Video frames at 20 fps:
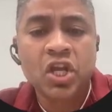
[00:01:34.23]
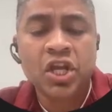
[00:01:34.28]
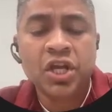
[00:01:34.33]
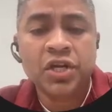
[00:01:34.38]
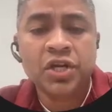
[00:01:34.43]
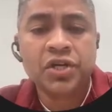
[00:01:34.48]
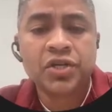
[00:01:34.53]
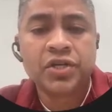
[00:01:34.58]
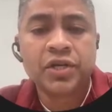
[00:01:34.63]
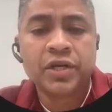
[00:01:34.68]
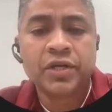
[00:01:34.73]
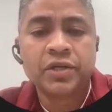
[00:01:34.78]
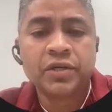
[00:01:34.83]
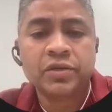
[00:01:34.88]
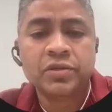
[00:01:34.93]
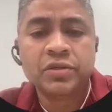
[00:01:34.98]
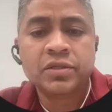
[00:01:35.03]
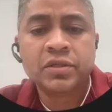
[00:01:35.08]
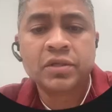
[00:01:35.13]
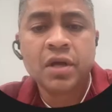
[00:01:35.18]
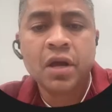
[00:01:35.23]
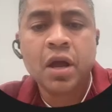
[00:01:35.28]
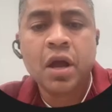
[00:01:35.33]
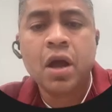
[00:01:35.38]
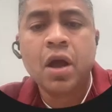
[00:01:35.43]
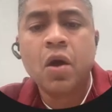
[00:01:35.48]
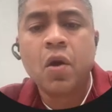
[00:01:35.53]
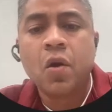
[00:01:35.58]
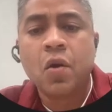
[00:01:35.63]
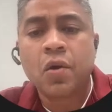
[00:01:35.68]
initiatives,
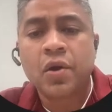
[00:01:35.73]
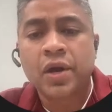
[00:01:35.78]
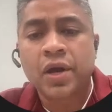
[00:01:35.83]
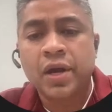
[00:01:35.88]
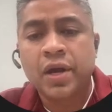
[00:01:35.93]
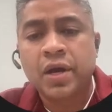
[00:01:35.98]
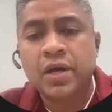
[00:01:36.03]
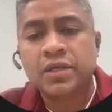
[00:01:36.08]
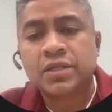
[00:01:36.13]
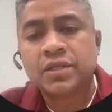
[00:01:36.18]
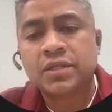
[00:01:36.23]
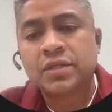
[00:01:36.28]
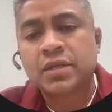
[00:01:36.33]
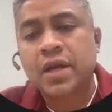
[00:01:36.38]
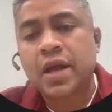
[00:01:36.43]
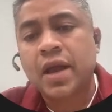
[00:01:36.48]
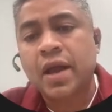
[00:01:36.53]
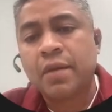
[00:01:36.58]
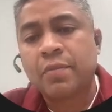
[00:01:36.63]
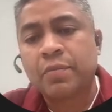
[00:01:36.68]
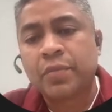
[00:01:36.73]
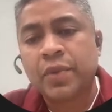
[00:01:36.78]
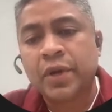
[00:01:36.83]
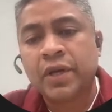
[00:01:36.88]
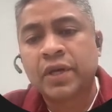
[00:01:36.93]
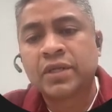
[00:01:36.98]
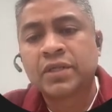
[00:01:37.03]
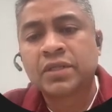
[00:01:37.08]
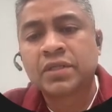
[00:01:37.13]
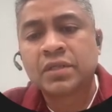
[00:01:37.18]
OKRs,
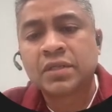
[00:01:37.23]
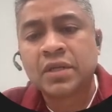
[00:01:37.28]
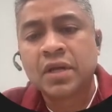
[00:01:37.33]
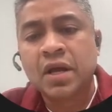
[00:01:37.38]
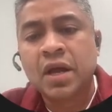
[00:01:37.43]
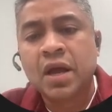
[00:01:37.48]
epics,